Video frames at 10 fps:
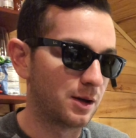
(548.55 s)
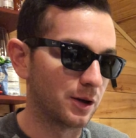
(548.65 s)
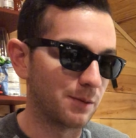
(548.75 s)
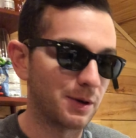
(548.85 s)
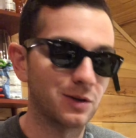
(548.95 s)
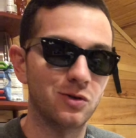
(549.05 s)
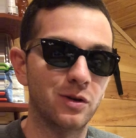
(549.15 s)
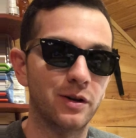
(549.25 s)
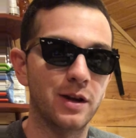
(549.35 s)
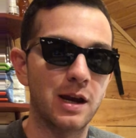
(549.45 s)
I'll get back to you
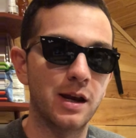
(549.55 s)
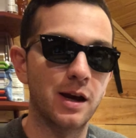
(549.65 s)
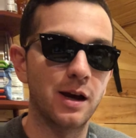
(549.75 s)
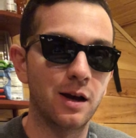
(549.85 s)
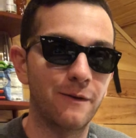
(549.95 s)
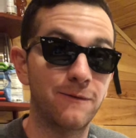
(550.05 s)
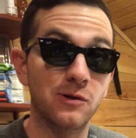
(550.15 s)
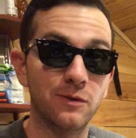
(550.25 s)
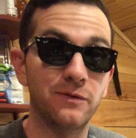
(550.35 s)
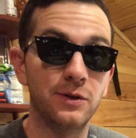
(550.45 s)
on a
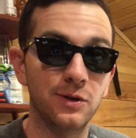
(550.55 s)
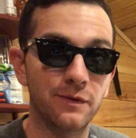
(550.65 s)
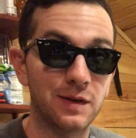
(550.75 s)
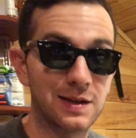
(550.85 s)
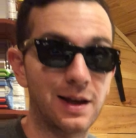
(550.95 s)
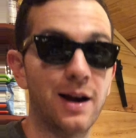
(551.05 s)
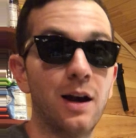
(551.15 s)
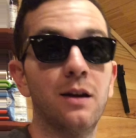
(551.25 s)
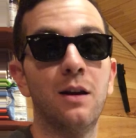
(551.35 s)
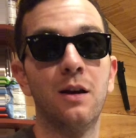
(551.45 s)
full review of the
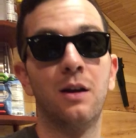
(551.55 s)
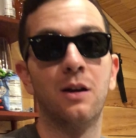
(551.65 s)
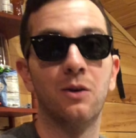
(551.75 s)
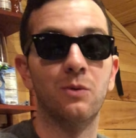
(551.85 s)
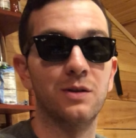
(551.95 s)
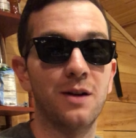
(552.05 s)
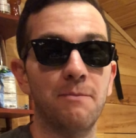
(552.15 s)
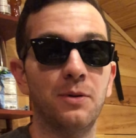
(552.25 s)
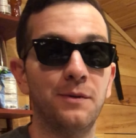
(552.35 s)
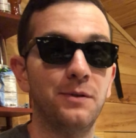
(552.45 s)
slide once I
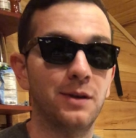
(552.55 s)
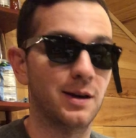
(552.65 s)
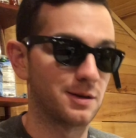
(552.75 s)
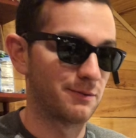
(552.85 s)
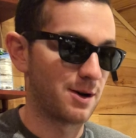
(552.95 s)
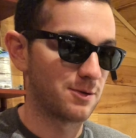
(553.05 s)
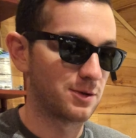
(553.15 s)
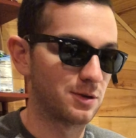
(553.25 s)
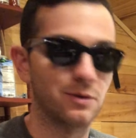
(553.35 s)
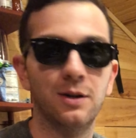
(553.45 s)
put a few thousand
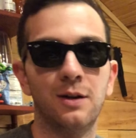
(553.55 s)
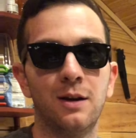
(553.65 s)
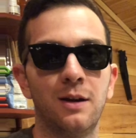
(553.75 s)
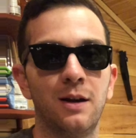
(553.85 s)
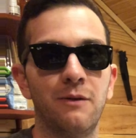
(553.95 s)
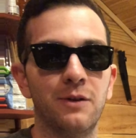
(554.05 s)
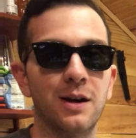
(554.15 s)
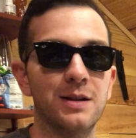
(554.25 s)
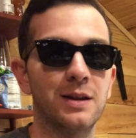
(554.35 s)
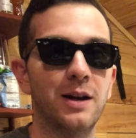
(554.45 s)
rounds through it. If you
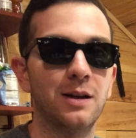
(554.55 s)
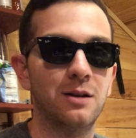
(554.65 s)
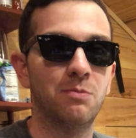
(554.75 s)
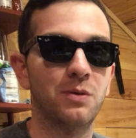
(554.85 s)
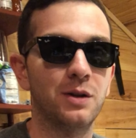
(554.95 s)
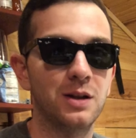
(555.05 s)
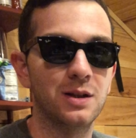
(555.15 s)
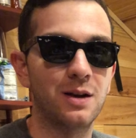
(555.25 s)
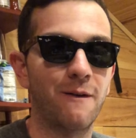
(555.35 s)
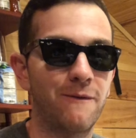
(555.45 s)
guys liked,
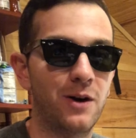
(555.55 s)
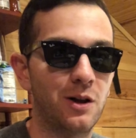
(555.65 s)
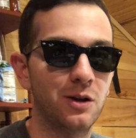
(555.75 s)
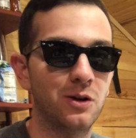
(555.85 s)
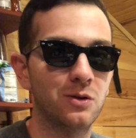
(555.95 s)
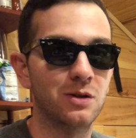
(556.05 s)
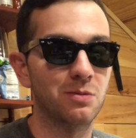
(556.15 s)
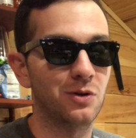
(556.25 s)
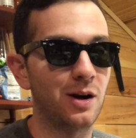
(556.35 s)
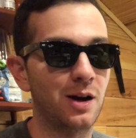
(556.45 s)
please follow,
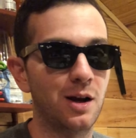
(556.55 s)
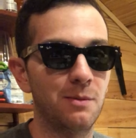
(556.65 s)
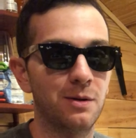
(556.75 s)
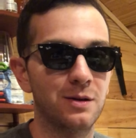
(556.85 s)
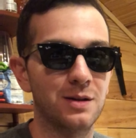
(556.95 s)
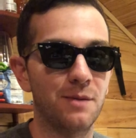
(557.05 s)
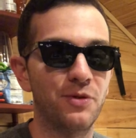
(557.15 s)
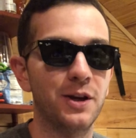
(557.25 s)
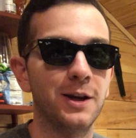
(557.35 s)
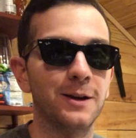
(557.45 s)
subscribe, same
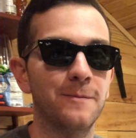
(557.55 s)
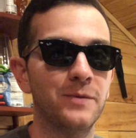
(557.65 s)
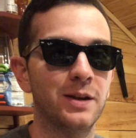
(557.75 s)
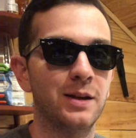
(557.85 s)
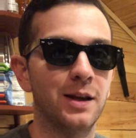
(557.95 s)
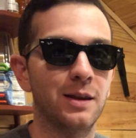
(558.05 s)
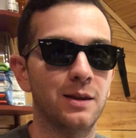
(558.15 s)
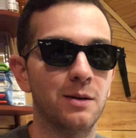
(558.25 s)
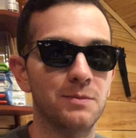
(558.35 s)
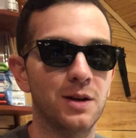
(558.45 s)
thing. Hit the
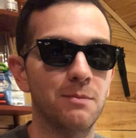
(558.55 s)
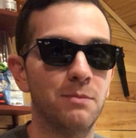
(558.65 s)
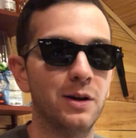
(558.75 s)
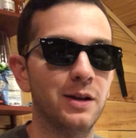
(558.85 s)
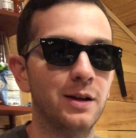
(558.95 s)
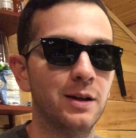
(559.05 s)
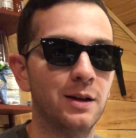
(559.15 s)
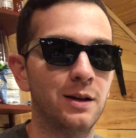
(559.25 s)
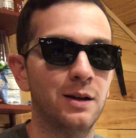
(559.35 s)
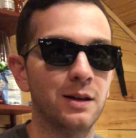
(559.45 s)
thumbs up button,
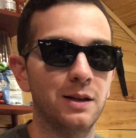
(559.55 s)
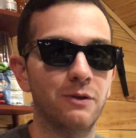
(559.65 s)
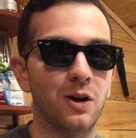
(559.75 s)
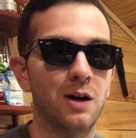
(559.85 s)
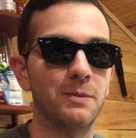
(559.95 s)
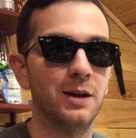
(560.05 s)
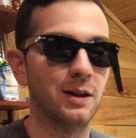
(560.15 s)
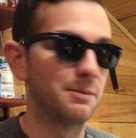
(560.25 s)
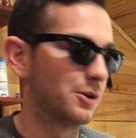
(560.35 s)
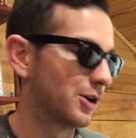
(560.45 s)
leave a
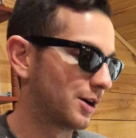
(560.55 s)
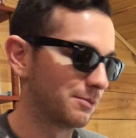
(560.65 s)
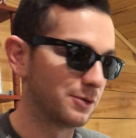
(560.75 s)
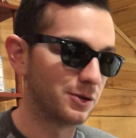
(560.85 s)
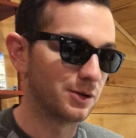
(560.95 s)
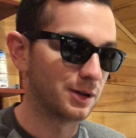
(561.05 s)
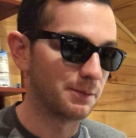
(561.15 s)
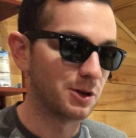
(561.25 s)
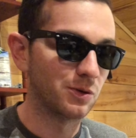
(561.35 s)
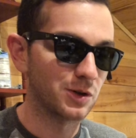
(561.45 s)
comment, let me know how I'm doing, let
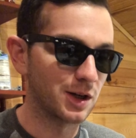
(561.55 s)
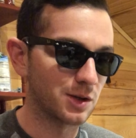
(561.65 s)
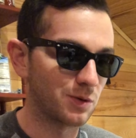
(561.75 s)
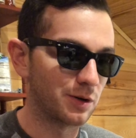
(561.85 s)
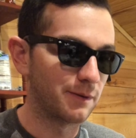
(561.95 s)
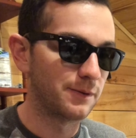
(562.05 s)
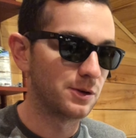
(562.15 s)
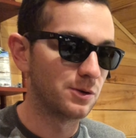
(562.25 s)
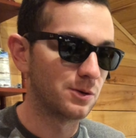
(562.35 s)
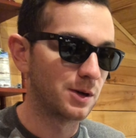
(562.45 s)
me know what you guys want to
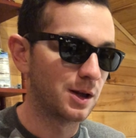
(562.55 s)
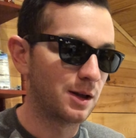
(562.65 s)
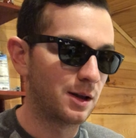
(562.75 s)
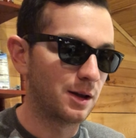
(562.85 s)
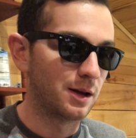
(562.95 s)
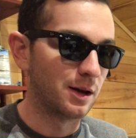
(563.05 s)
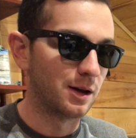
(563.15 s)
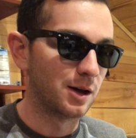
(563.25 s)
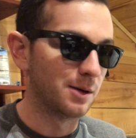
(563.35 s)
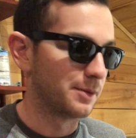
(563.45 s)
review.
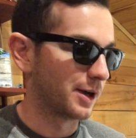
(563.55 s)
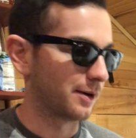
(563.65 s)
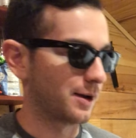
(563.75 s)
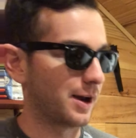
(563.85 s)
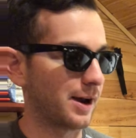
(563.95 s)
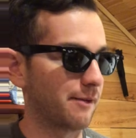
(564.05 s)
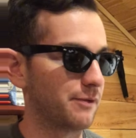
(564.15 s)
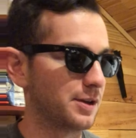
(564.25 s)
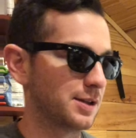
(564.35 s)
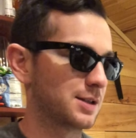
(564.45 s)
Yeah, I have
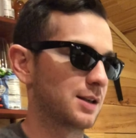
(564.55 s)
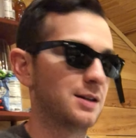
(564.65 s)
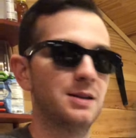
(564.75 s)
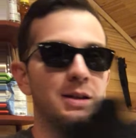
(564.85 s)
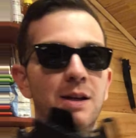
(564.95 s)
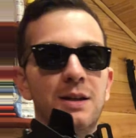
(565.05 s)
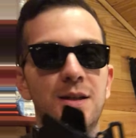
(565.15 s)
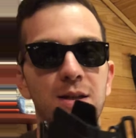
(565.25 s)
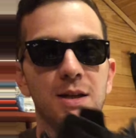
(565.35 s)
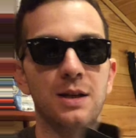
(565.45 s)
this
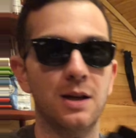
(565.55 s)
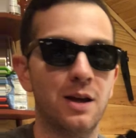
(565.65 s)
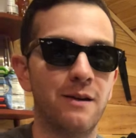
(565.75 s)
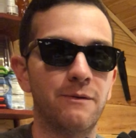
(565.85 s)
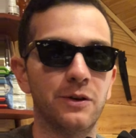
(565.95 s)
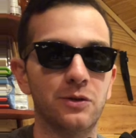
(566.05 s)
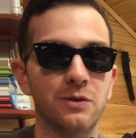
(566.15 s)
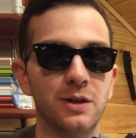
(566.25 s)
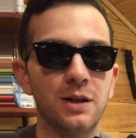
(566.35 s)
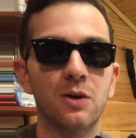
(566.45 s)
TXC
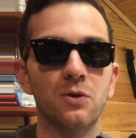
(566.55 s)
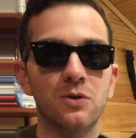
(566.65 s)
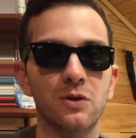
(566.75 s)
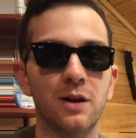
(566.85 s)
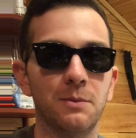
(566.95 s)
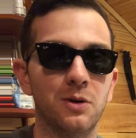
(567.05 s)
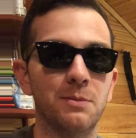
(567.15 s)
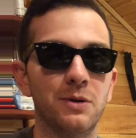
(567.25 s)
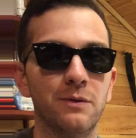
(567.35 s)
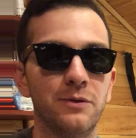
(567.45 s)
Victory Holster that I'm going to
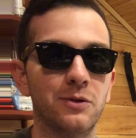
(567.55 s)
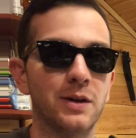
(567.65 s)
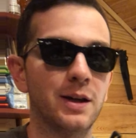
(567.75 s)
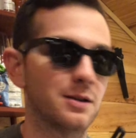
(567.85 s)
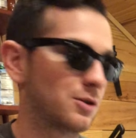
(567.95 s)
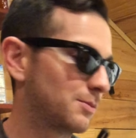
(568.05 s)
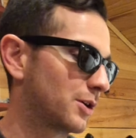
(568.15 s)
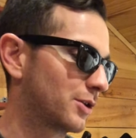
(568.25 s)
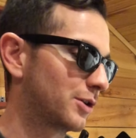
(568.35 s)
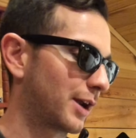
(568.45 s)
be reviewing next, so be
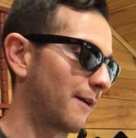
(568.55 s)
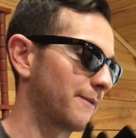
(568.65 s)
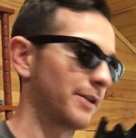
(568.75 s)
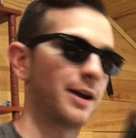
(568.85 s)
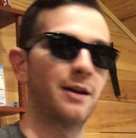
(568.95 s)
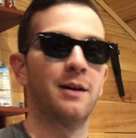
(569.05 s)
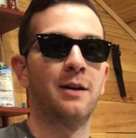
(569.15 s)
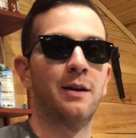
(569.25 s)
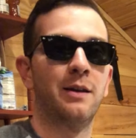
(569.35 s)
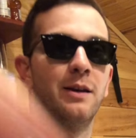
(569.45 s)
on the lookout for that.
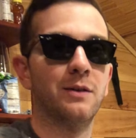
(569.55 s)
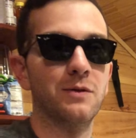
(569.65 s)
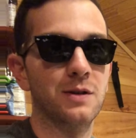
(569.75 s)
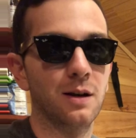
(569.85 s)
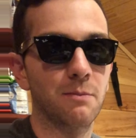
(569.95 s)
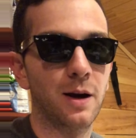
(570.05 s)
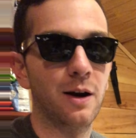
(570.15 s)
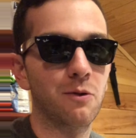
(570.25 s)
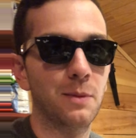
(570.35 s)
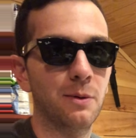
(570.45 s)
Thanks for sticking by.
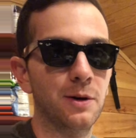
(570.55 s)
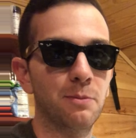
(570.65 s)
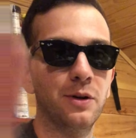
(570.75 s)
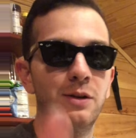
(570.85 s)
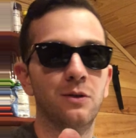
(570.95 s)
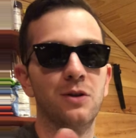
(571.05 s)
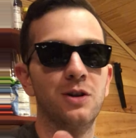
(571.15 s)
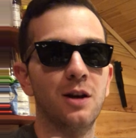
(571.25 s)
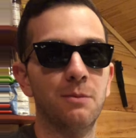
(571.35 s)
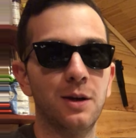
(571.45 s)
Remember to breathe through your
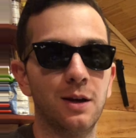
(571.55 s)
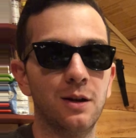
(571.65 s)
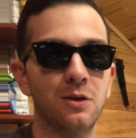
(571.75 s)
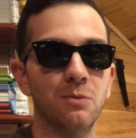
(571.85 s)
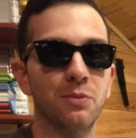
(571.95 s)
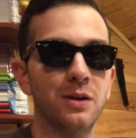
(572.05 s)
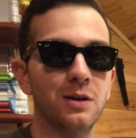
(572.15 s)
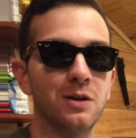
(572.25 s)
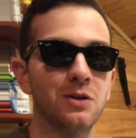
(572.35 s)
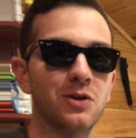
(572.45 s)
stomach. Don't breathe
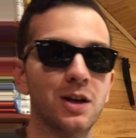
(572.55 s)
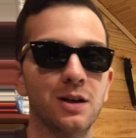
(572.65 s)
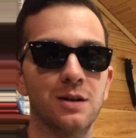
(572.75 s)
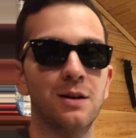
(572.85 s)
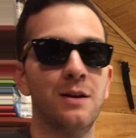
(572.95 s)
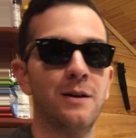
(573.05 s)
into your chest.